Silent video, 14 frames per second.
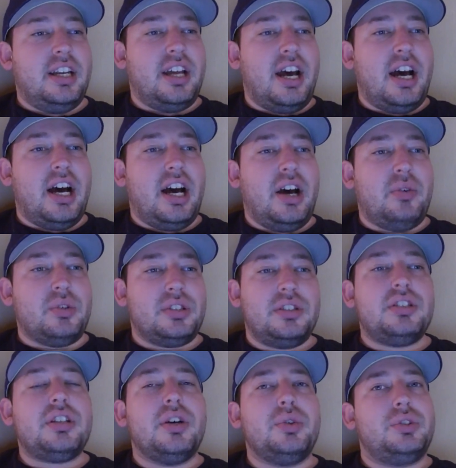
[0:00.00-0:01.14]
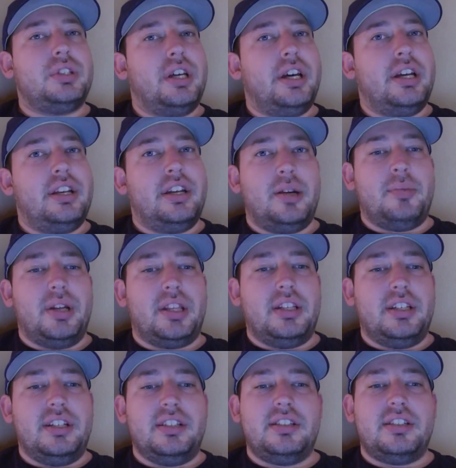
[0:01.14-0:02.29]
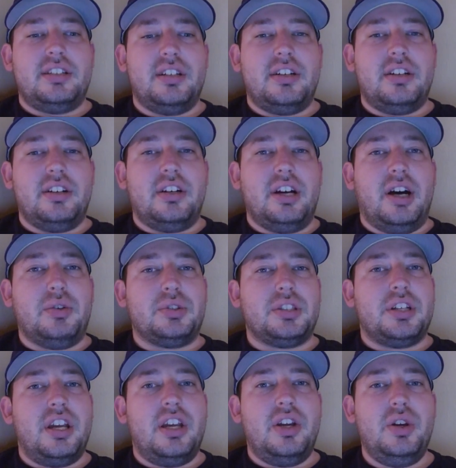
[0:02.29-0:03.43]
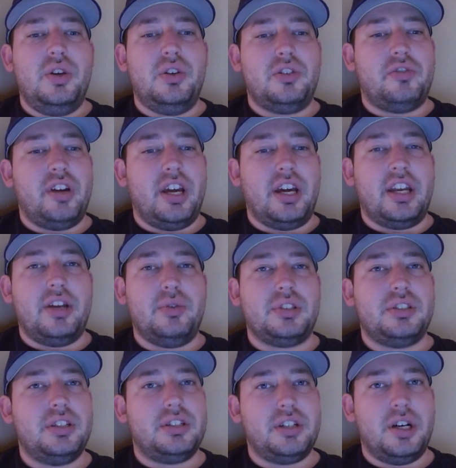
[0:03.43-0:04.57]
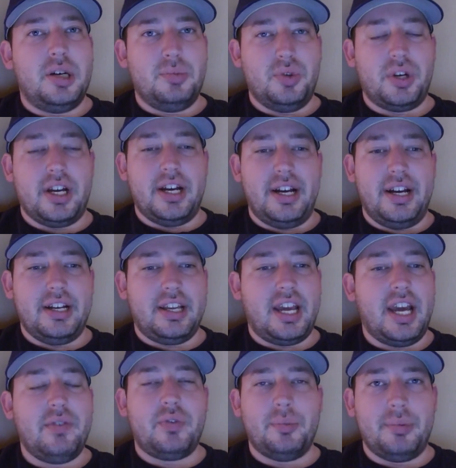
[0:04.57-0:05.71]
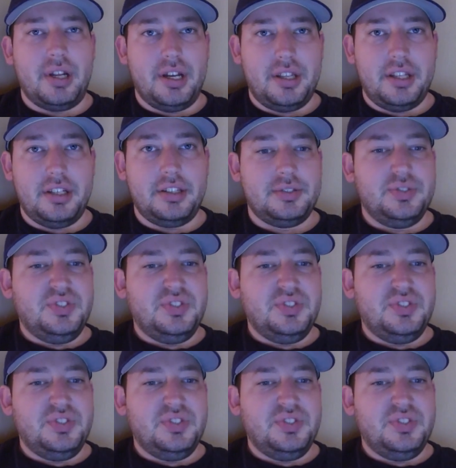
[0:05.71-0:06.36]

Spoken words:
I was so sad to hear about this. I was a huge fan. He was such a humble guy, came from nothing.